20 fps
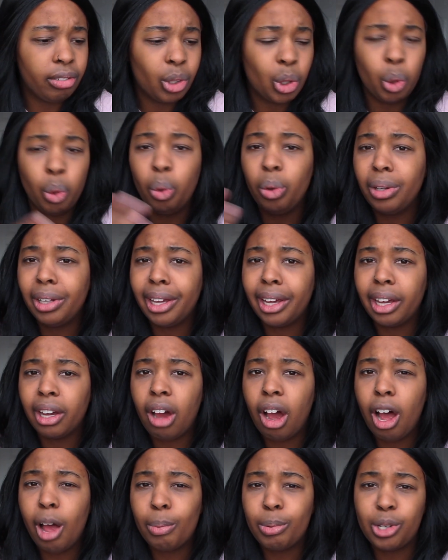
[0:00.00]
cooling
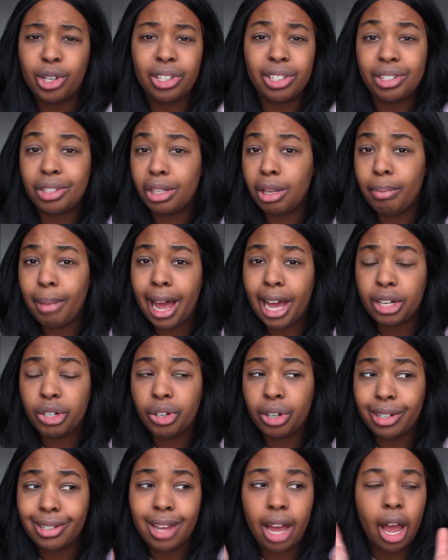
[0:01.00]
options in the
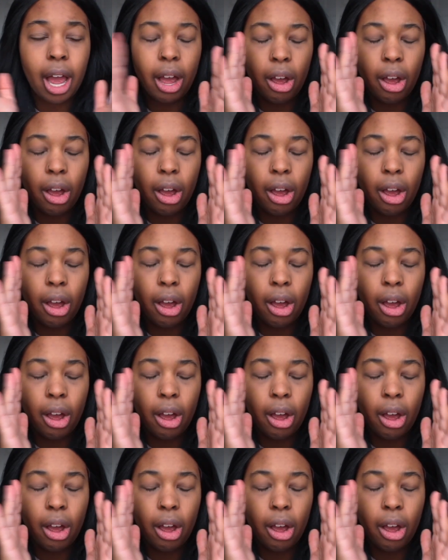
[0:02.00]
mattress.